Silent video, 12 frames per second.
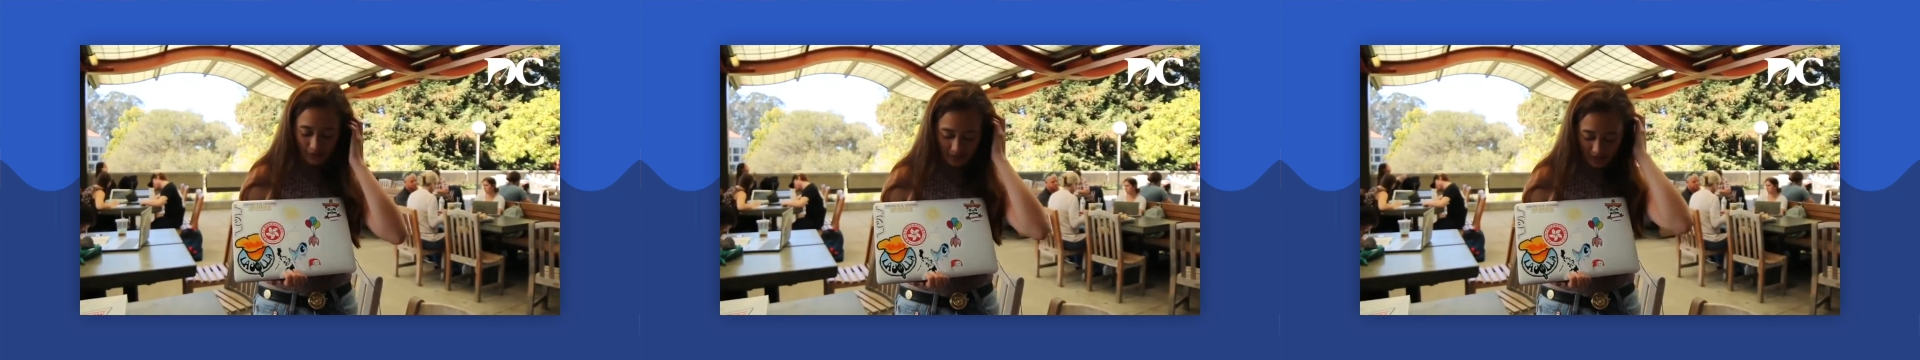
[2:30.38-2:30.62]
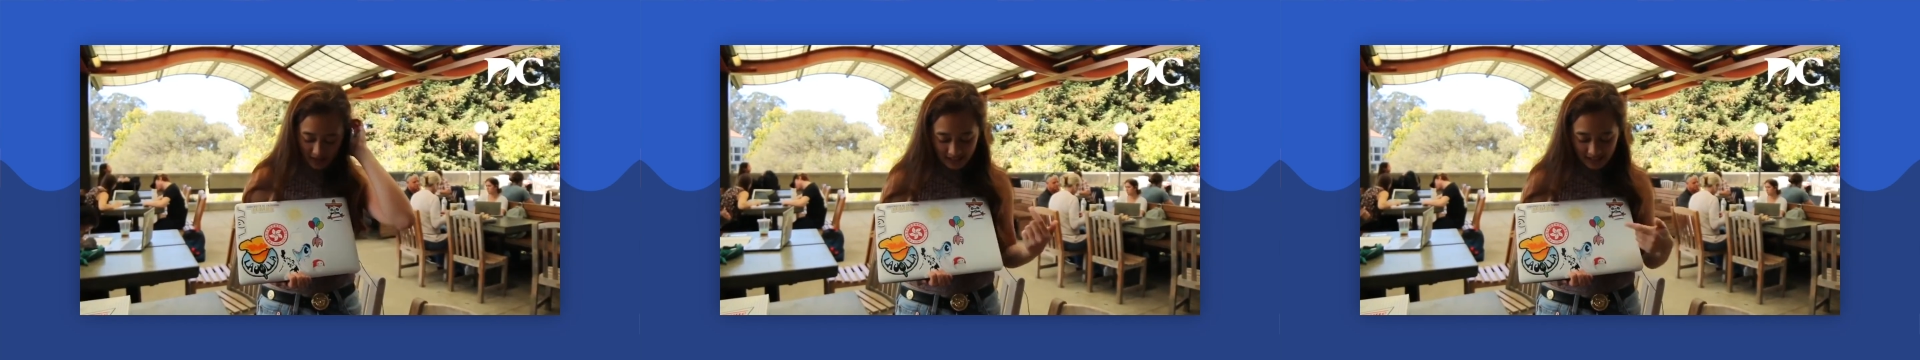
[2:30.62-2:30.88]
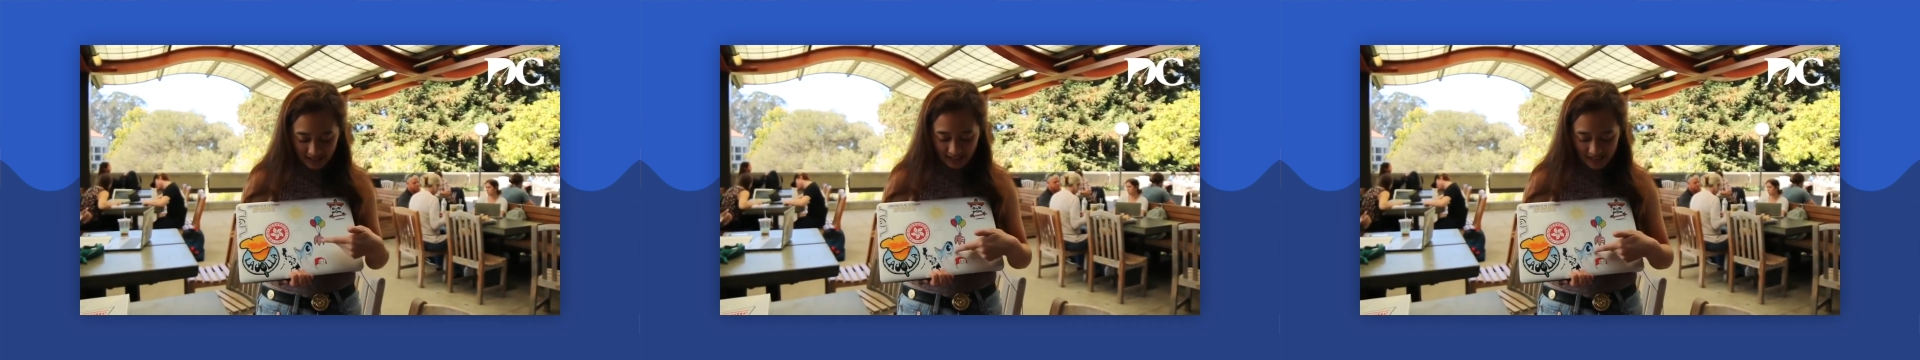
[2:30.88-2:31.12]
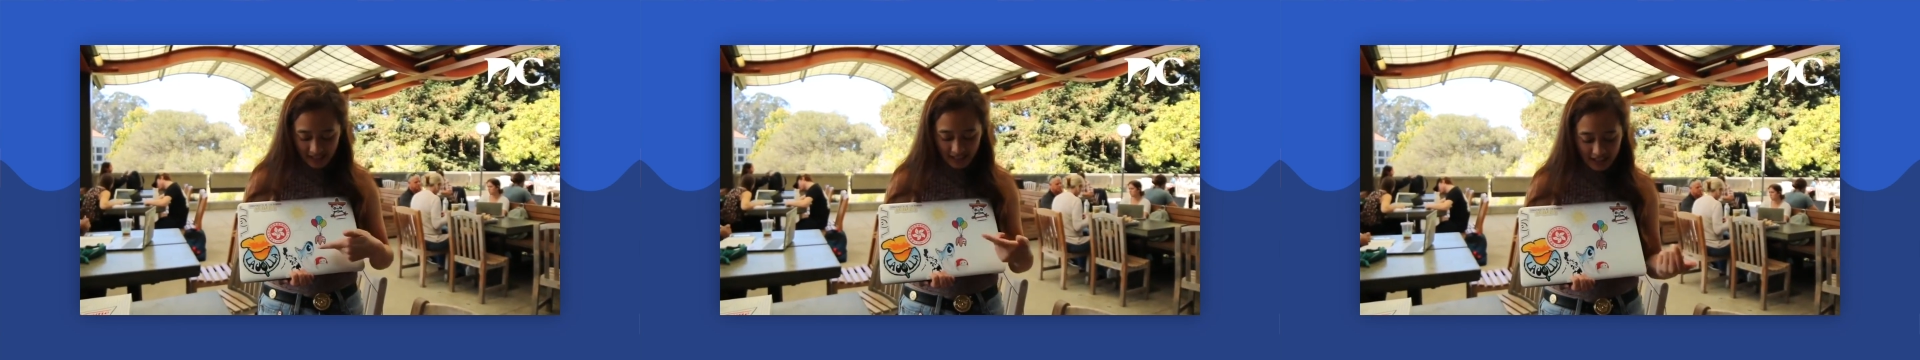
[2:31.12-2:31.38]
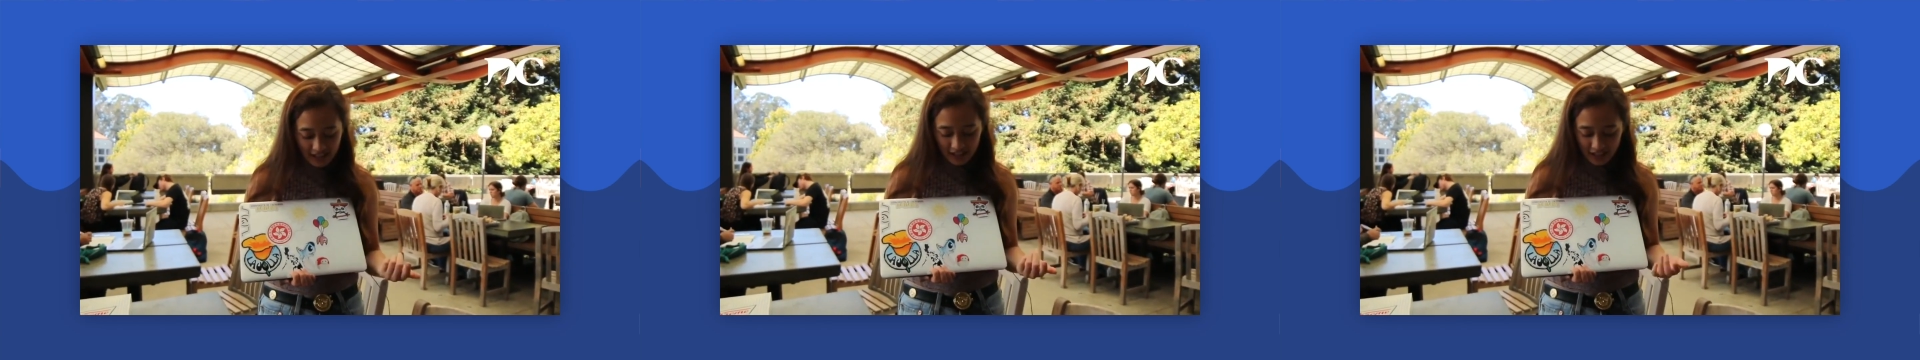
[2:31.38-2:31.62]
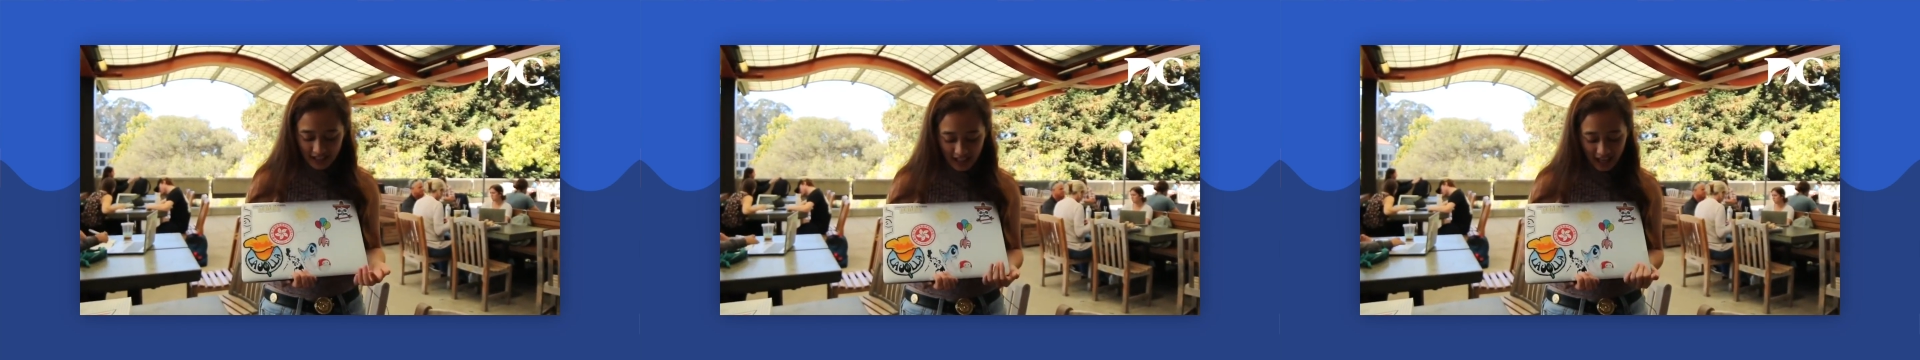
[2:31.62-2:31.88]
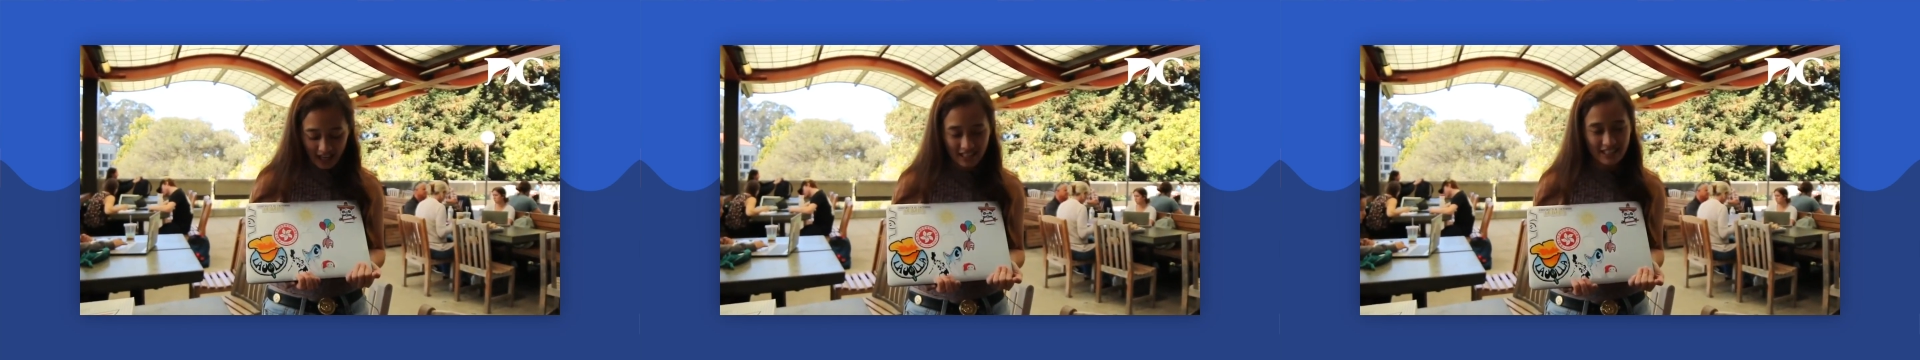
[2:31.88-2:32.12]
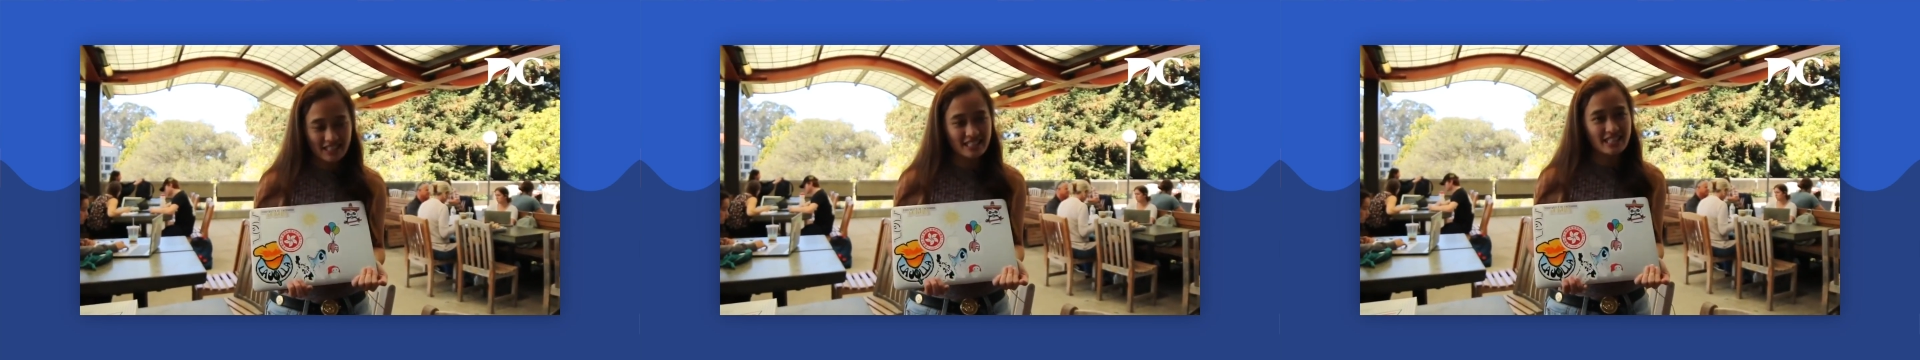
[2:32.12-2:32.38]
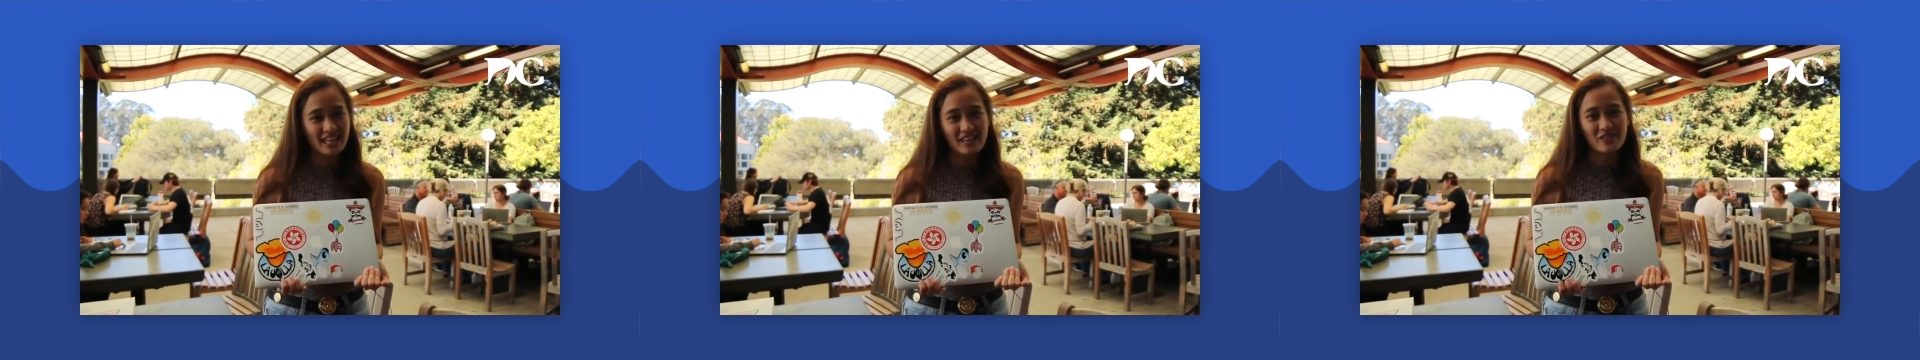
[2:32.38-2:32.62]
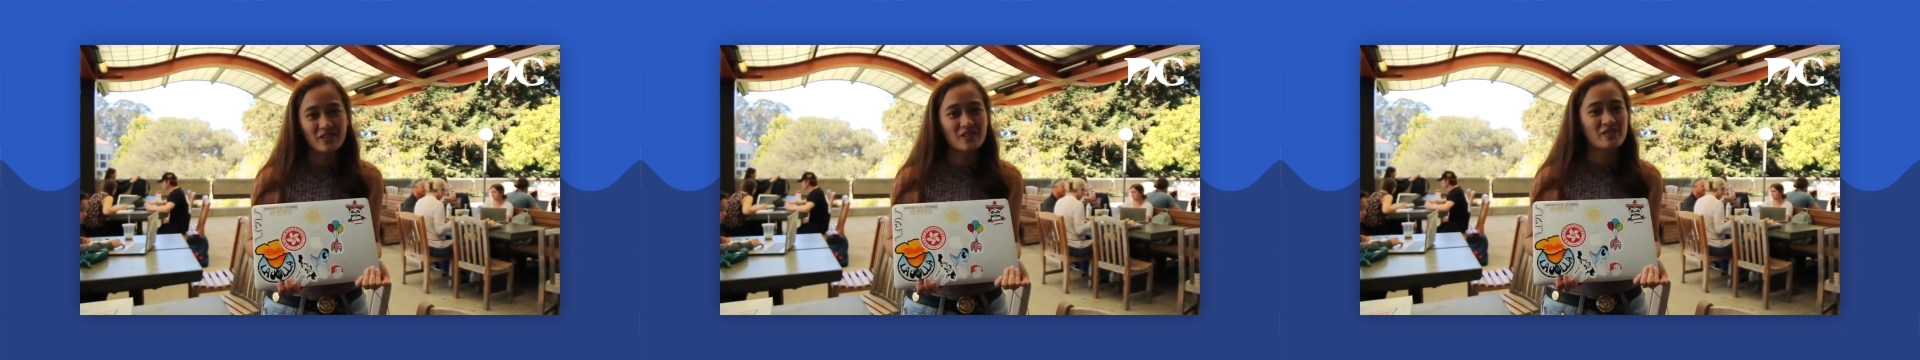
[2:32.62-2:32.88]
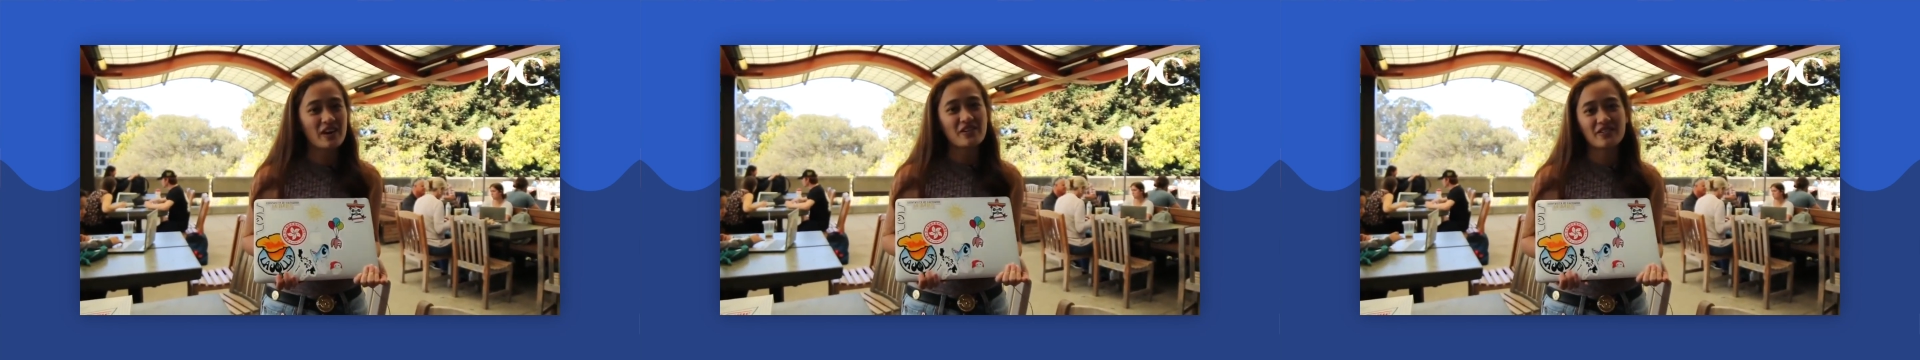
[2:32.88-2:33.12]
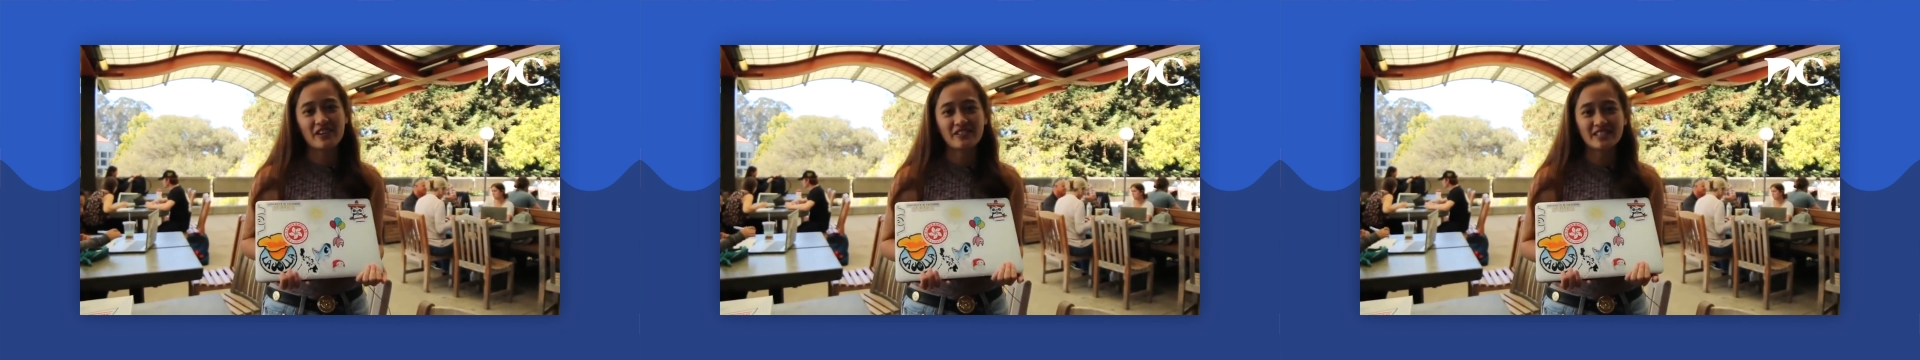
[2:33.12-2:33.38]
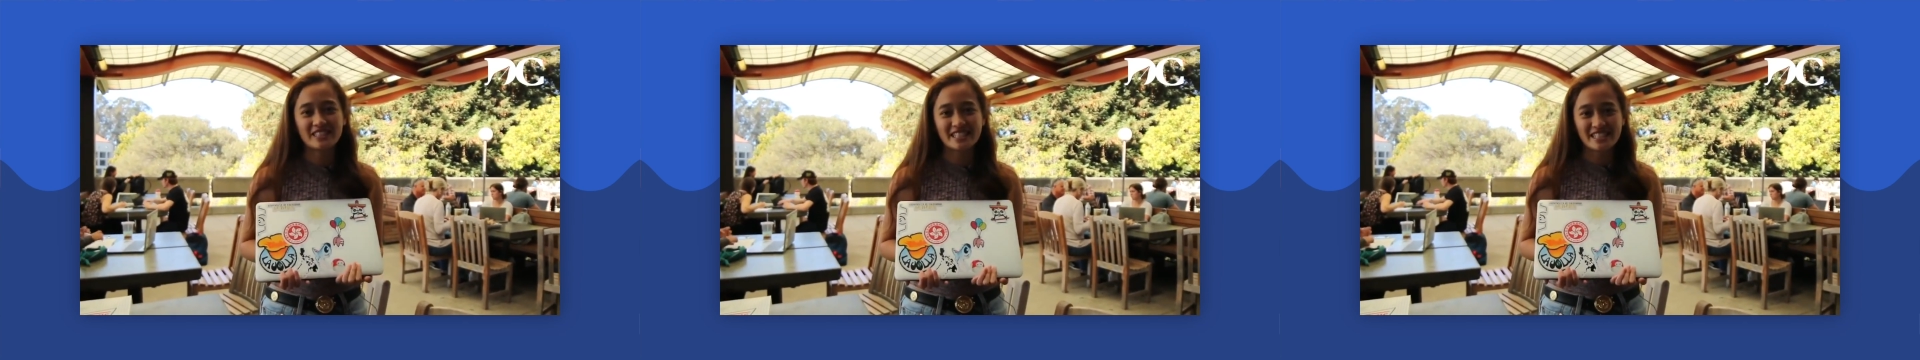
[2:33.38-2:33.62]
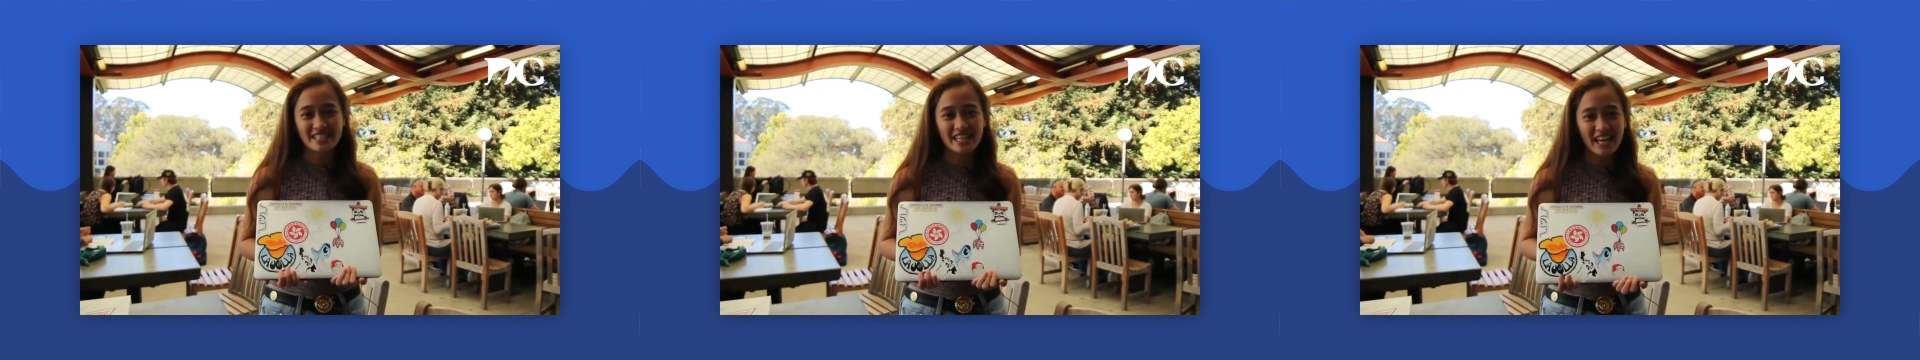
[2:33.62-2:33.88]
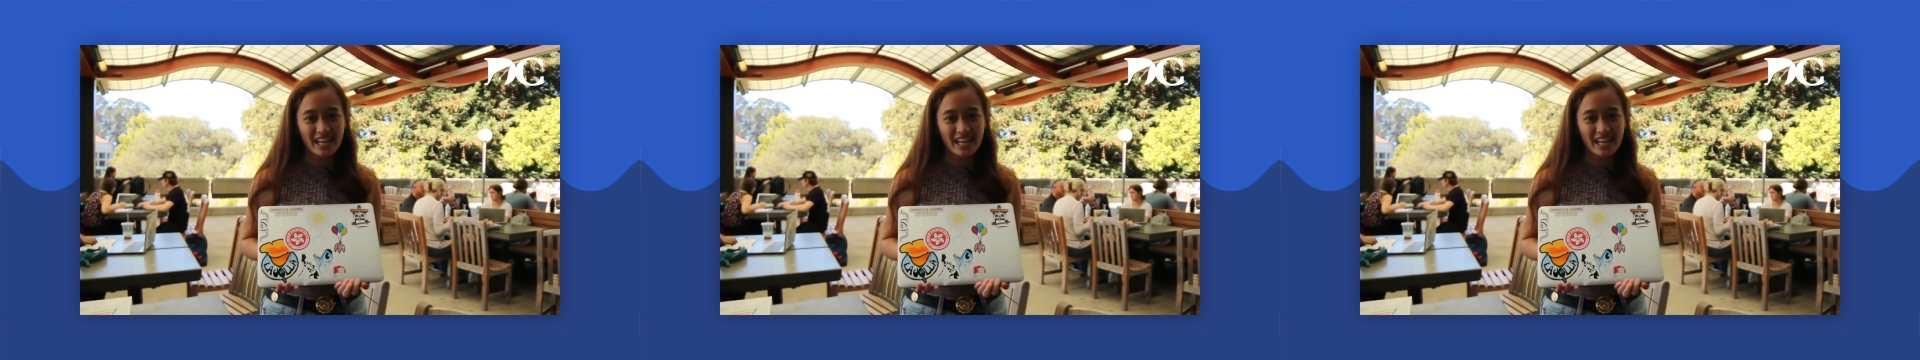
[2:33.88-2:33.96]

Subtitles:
their bags or their clothing or